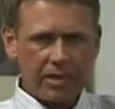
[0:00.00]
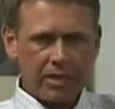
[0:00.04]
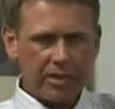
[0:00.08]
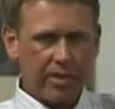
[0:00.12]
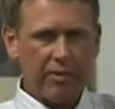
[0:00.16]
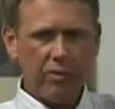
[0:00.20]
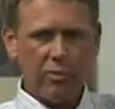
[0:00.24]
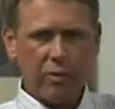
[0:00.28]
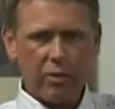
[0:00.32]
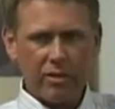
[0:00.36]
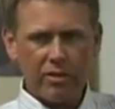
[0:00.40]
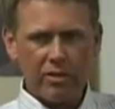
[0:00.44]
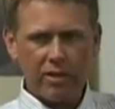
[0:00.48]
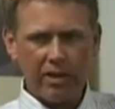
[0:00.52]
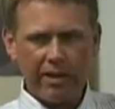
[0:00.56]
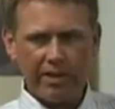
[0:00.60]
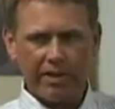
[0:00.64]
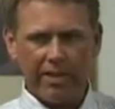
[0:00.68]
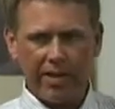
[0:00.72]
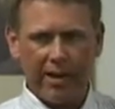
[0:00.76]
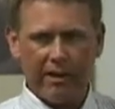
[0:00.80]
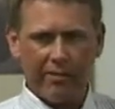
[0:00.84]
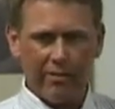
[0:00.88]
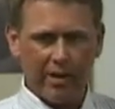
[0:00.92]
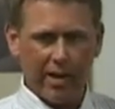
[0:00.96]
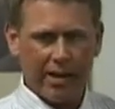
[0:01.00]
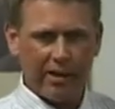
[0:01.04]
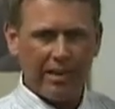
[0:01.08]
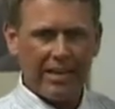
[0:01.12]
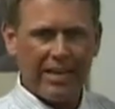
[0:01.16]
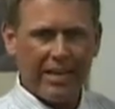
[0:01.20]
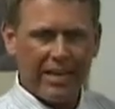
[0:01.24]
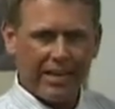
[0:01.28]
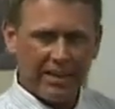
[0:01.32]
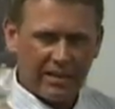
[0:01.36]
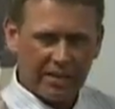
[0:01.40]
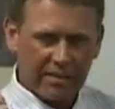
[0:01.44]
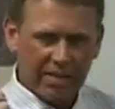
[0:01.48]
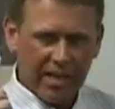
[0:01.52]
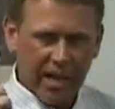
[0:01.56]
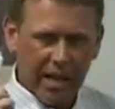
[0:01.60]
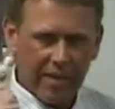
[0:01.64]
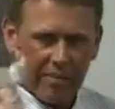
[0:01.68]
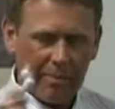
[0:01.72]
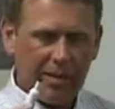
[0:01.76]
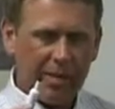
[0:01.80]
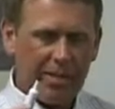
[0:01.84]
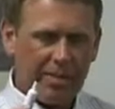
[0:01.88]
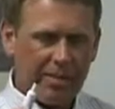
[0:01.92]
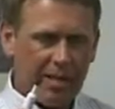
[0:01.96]
It doesn't work like that, right? There's got
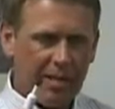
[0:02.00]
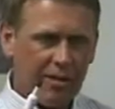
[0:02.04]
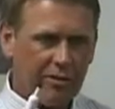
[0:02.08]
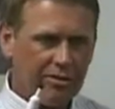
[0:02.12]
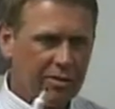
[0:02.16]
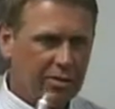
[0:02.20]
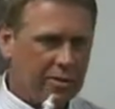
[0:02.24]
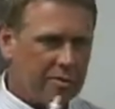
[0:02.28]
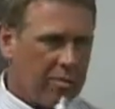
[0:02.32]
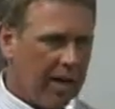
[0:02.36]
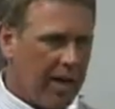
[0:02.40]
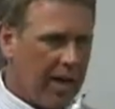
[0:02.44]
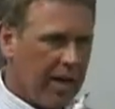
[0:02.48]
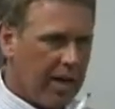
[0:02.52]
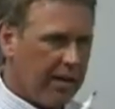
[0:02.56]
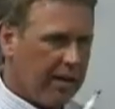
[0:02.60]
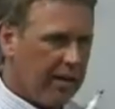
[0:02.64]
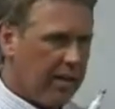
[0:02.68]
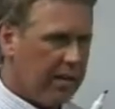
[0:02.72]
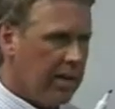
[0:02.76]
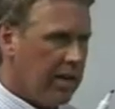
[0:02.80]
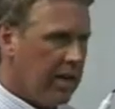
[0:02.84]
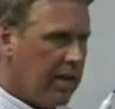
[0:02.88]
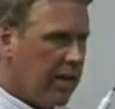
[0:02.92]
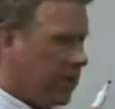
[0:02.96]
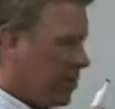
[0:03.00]
to be intelligence behind it.